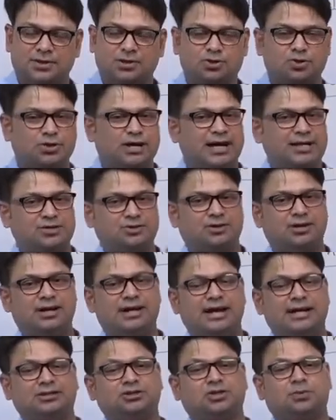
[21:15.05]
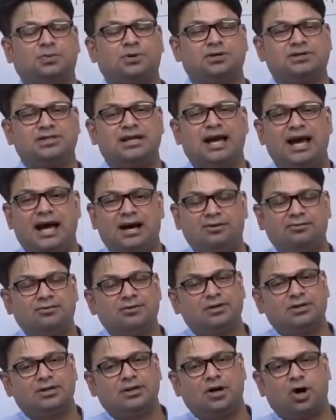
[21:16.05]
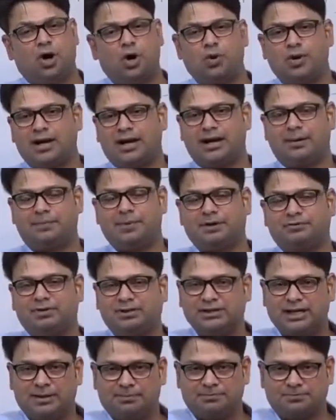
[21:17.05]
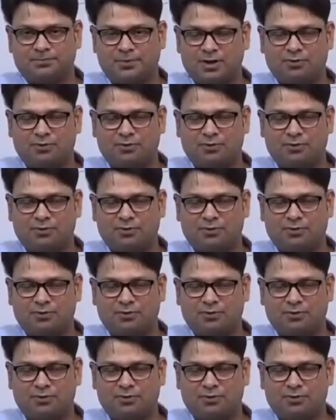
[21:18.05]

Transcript: So naturally anthropology have overlapping with them.